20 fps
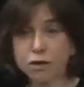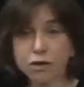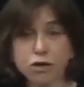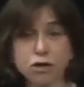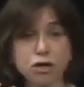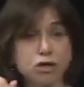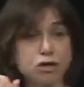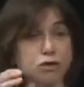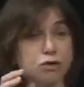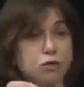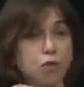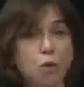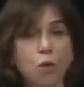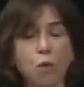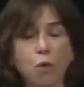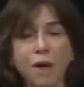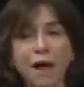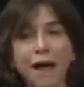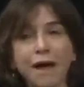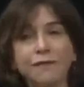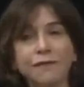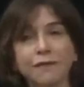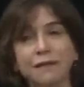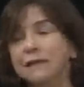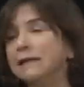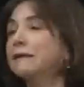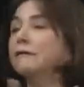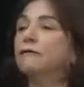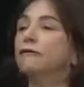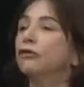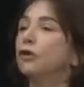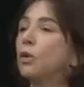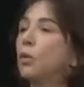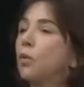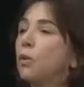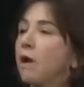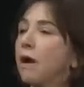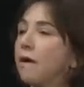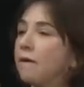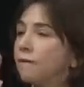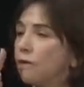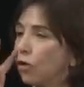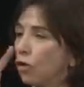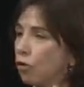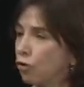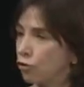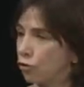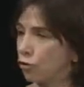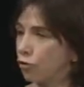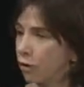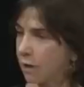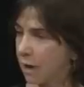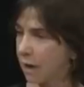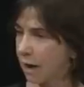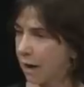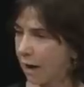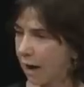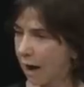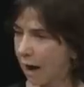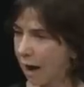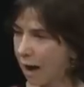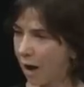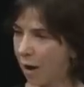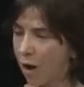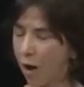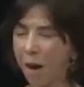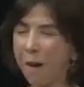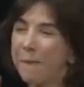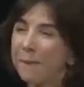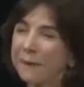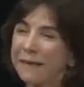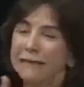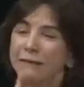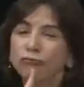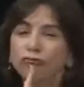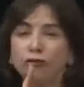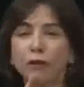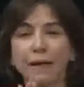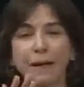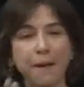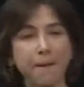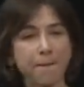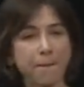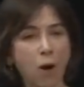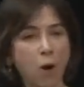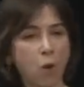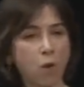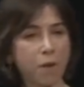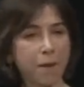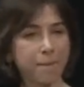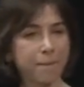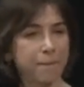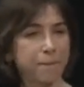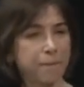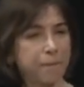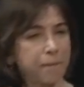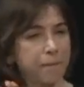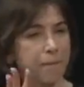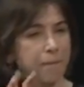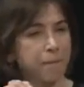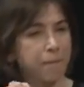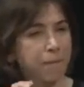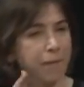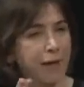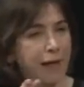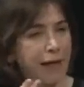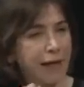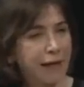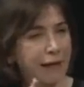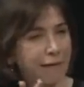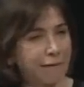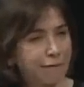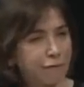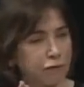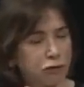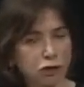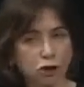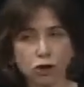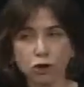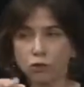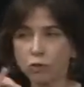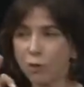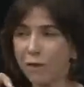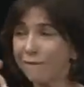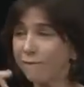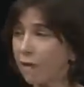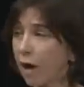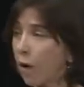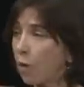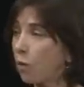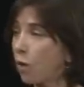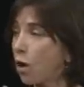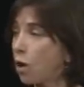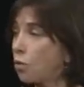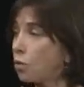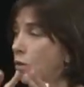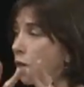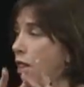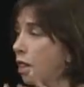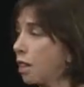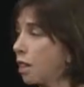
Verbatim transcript: and get emotional about it and have a harder time letting it go. I think that's, that's true. I think we see that often. So it's really about behavior.